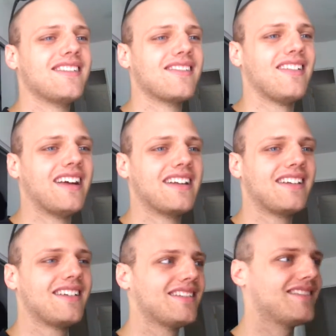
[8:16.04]
Like,
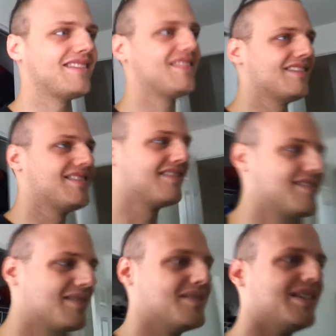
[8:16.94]

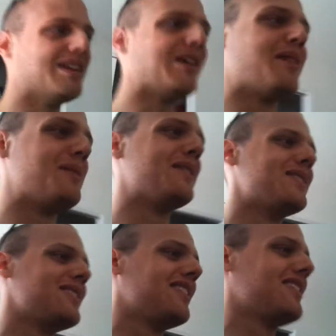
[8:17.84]
you know, I mean,
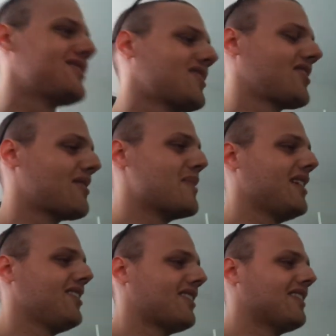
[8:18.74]
it's just
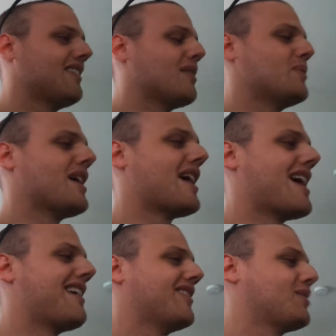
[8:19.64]
amazing that we
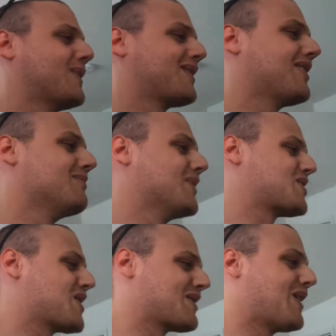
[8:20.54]
have as
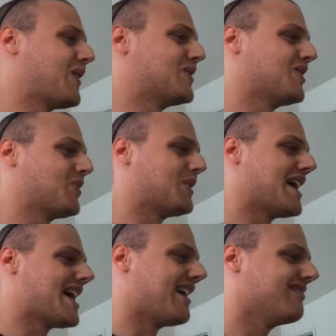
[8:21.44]
much technology as we
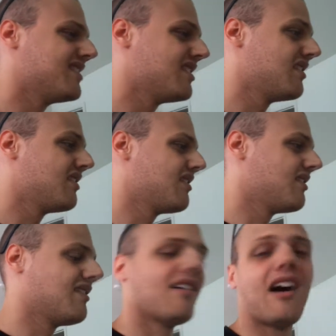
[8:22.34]
have.
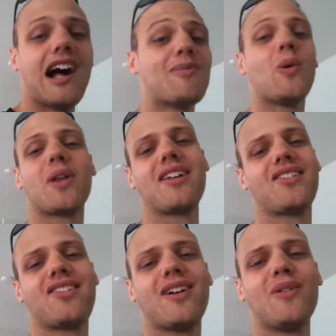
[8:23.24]
I'm holding a
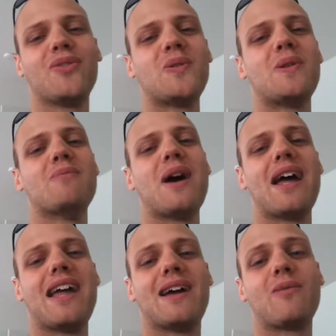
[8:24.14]
cell phone in
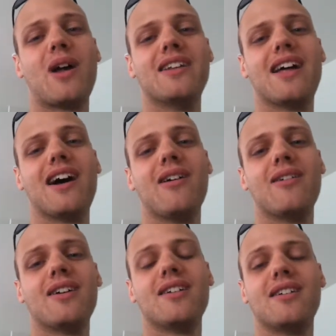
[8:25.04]
my hand right
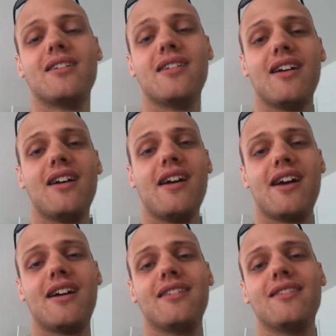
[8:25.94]
now,
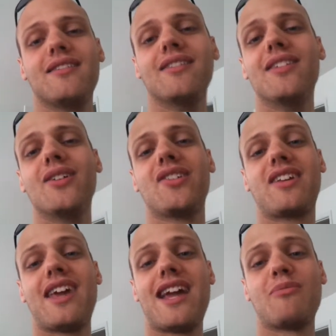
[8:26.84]
and there's a
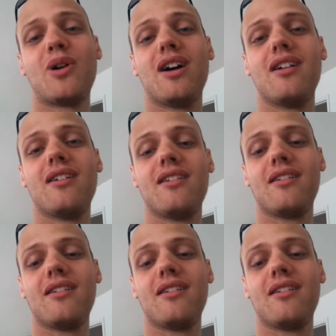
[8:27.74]
camera.